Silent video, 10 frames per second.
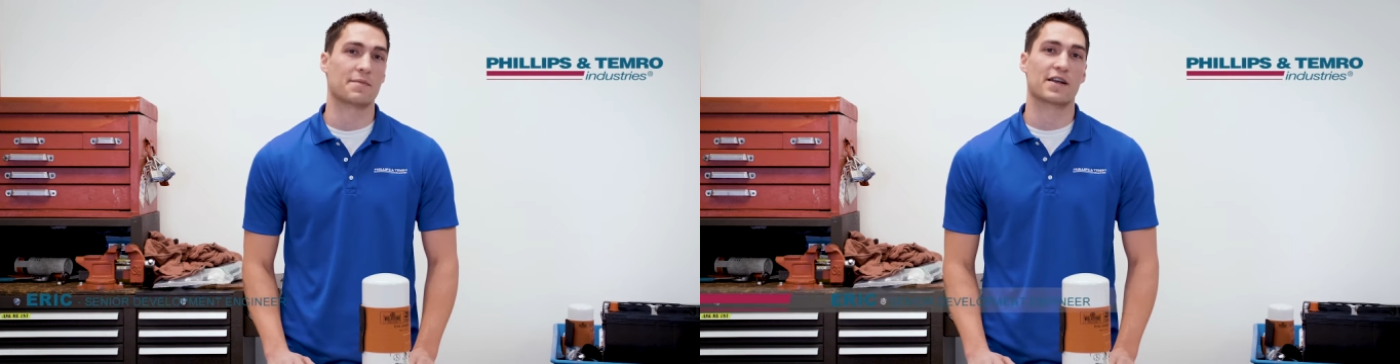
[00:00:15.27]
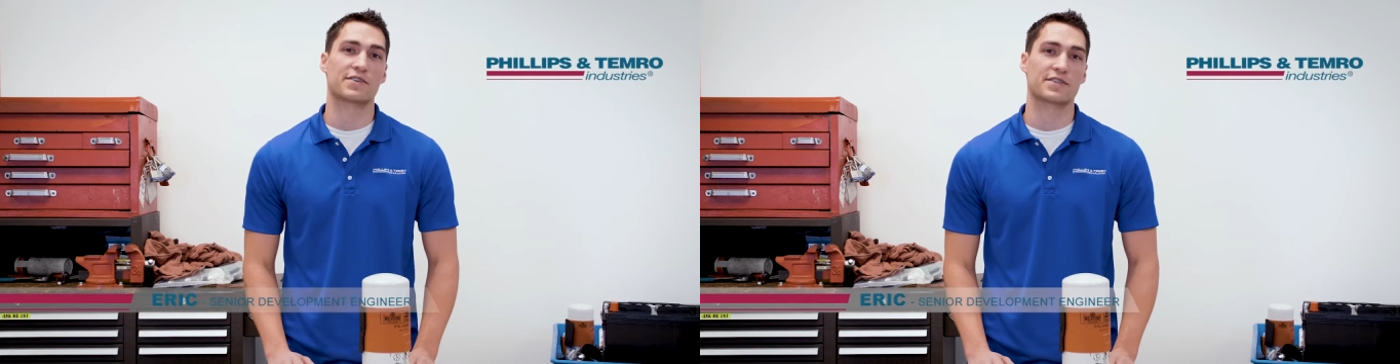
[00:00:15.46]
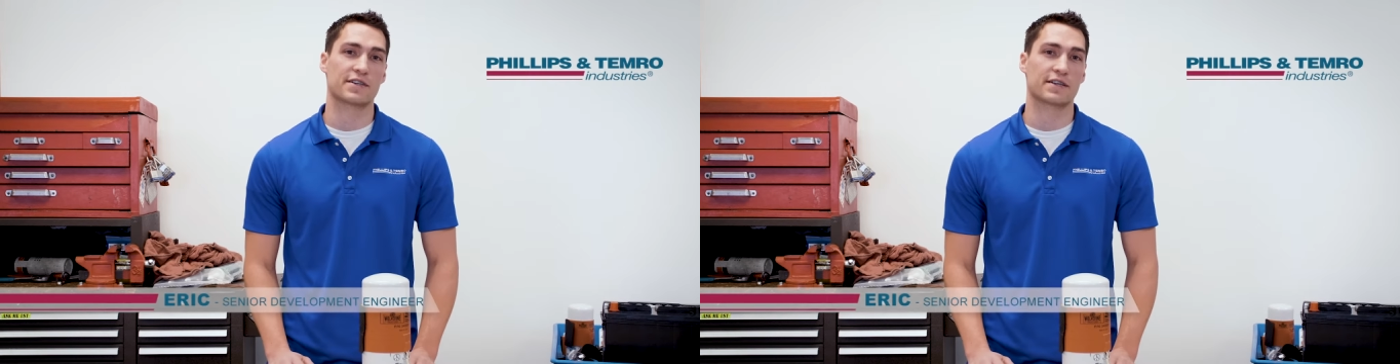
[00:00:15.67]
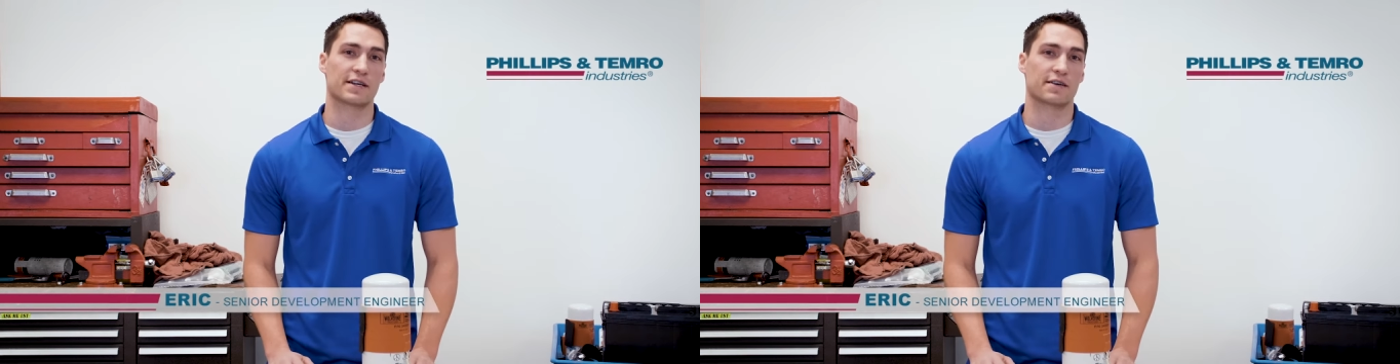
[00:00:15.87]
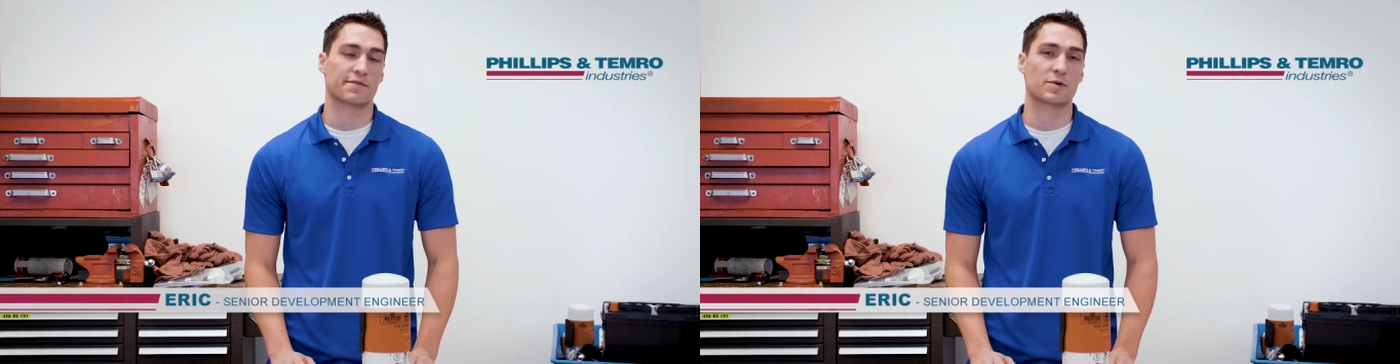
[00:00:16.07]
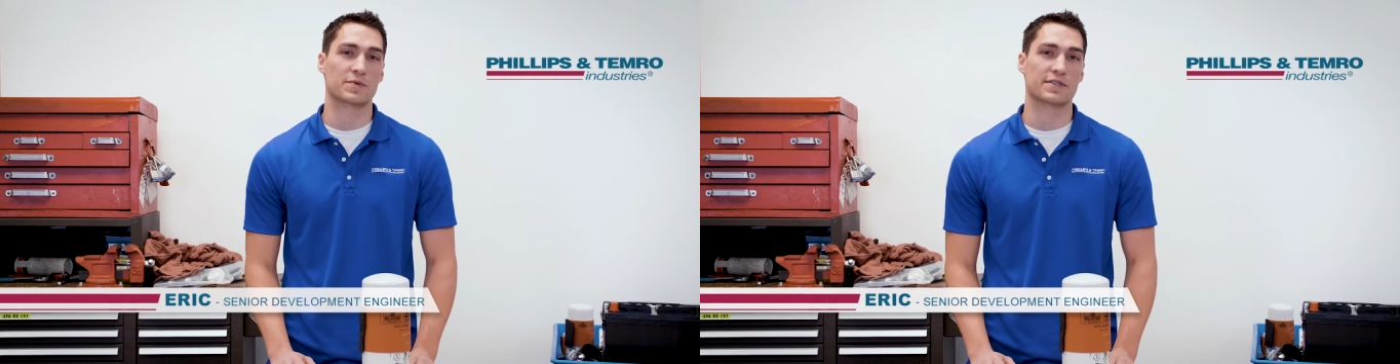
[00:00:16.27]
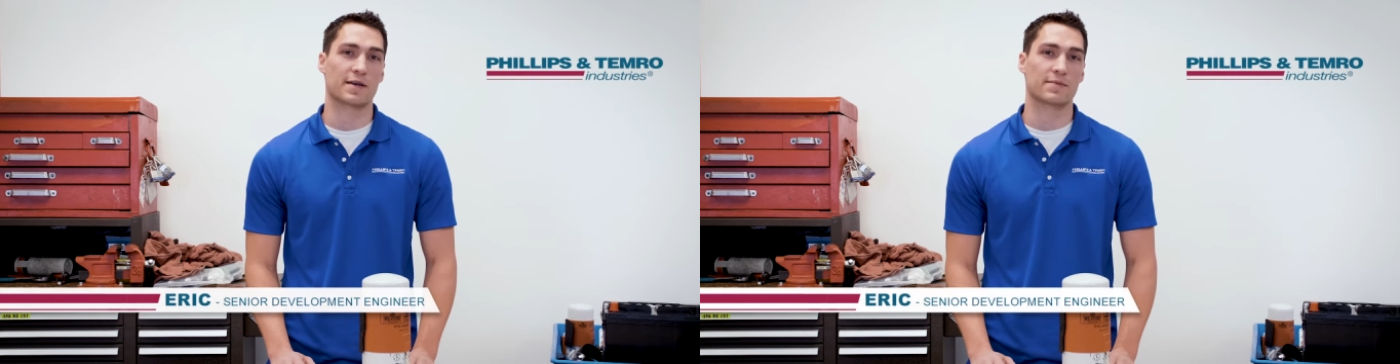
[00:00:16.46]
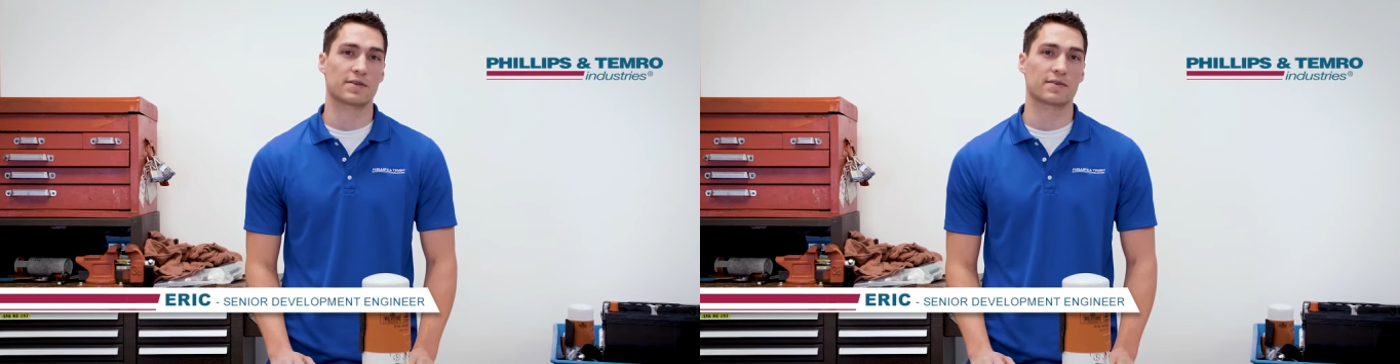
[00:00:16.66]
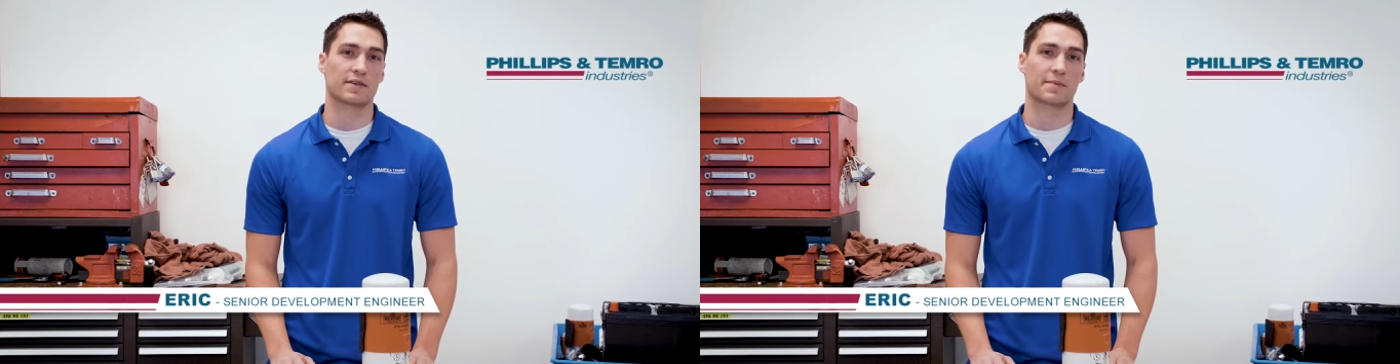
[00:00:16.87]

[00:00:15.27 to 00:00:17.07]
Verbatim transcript: I'm an engineer here at Phillips and Temro.